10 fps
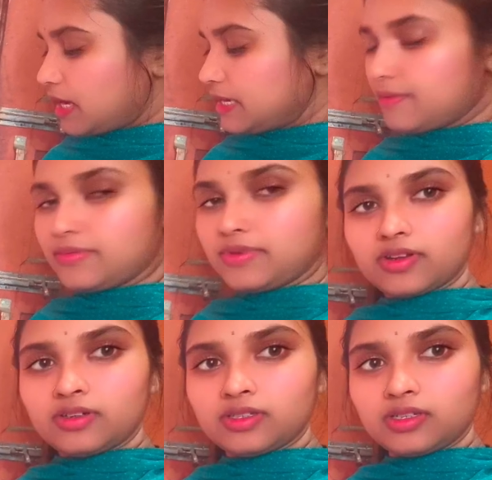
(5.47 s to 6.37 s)
have
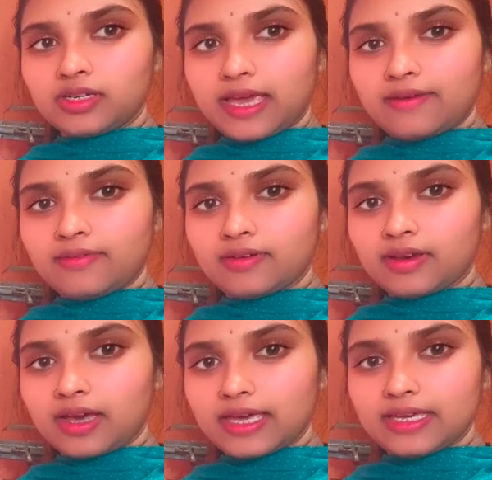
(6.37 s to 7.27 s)
turned the tap.
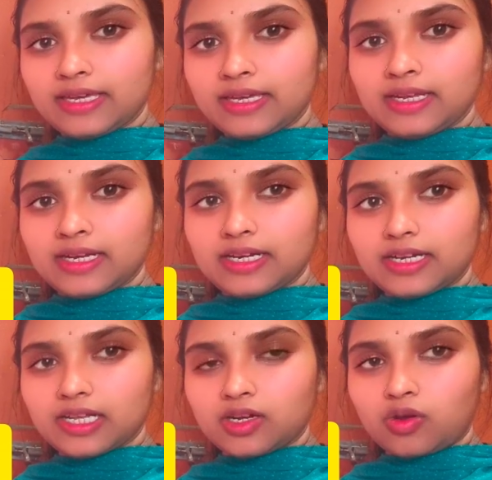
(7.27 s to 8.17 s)
I
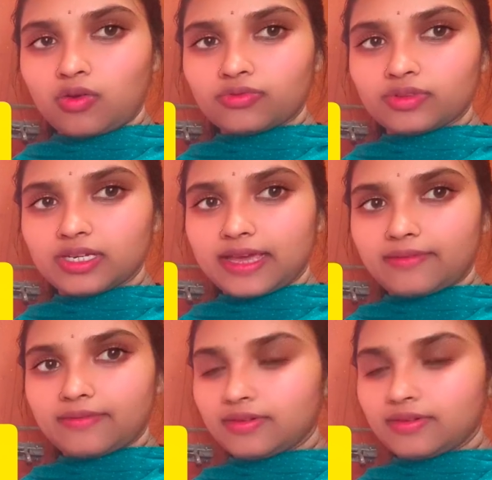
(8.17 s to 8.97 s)
turn off the tap.